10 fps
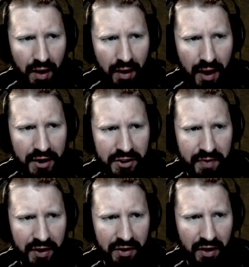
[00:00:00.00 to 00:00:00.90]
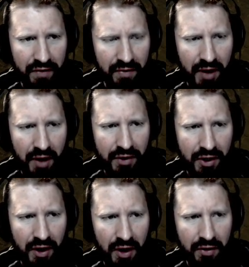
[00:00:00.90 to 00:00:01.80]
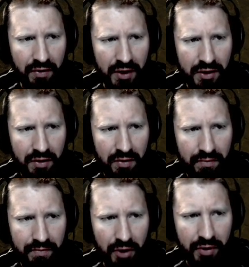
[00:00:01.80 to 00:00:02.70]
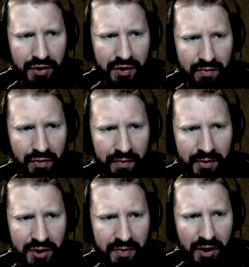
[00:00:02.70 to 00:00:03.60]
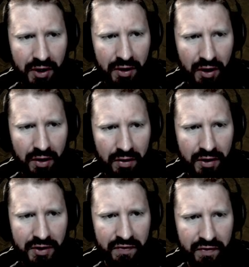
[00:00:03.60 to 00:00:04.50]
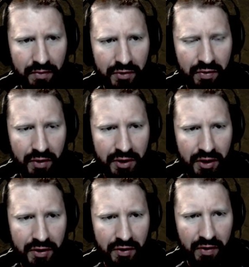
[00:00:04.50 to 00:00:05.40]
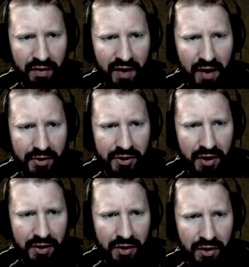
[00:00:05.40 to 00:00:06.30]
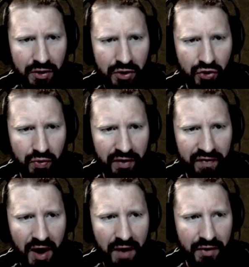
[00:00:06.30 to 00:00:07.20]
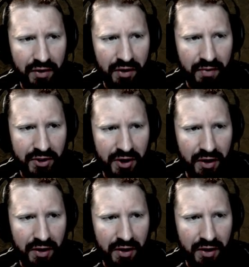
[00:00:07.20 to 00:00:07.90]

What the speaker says: Aspect of the Bounding Conduit. Bonus movement speed increased from 20 to 25% to 25 to 30%.